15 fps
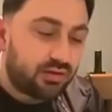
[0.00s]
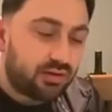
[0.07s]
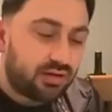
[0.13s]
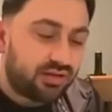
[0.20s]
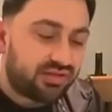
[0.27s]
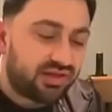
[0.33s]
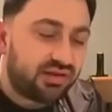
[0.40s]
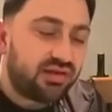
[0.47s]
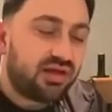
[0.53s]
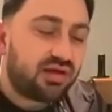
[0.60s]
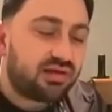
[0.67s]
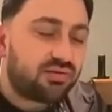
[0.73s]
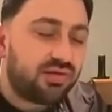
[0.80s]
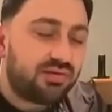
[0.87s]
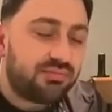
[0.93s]
I think they are
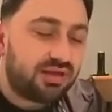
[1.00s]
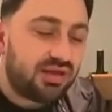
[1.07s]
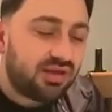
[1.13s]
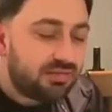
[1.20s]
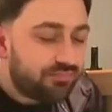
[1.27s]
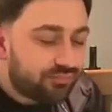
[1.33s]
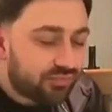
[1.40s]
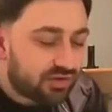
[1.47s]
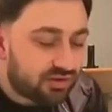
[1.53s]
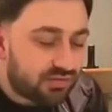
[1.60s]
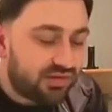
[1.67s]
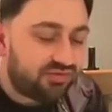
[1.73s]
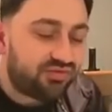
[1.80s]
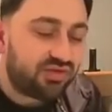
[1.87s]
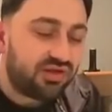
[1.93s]
quite meaty, they're
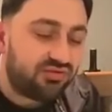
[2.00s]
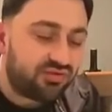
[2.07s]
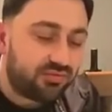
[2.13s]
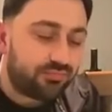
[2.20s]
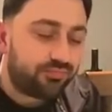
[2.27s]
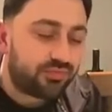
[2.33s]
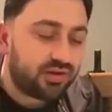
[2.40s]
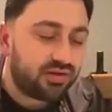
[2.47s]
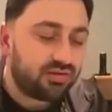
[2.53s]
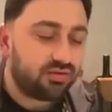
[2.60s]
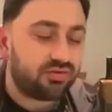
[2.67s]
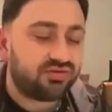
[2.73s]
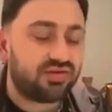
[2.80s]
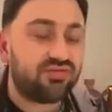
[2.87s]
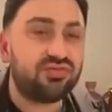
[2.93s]
quite flavoured, and it
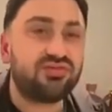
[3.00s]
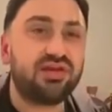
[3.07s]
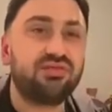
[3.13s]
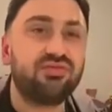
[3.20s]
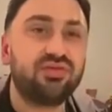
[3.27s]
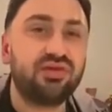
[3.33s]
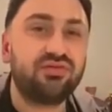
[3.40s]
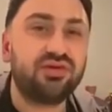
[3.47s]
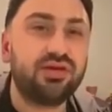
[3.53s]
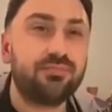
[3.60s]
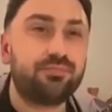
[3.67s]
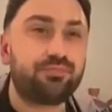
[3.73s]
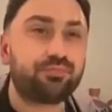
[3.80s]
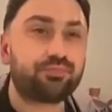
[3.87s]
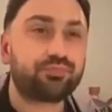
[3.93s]
looks like it's dead uh, flavoury.
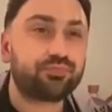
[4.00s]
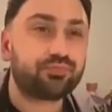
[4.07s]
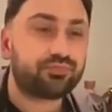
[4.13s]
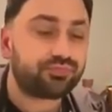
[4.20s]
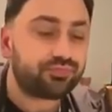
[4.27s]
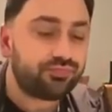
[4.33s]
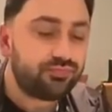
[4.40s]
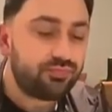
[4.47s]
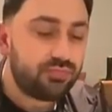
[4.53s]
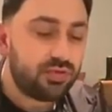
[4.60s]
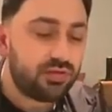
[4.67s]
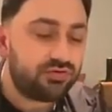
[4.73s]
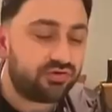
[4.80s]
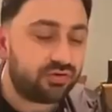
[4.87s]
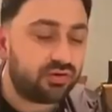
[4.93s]

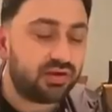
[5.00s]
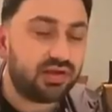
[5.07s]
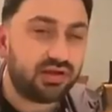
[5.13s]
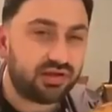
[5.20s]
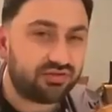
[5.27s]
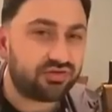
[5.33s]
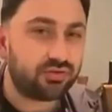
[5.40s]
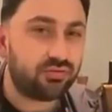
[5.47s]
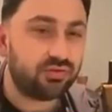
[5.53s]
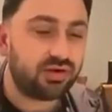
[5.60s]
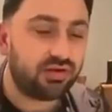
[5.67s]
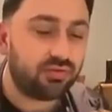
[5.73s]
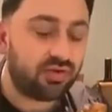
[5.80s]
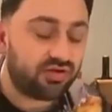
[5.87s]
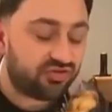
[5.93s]
So I'm going to give this a go,
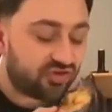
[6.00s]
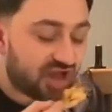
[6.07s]
right, watch.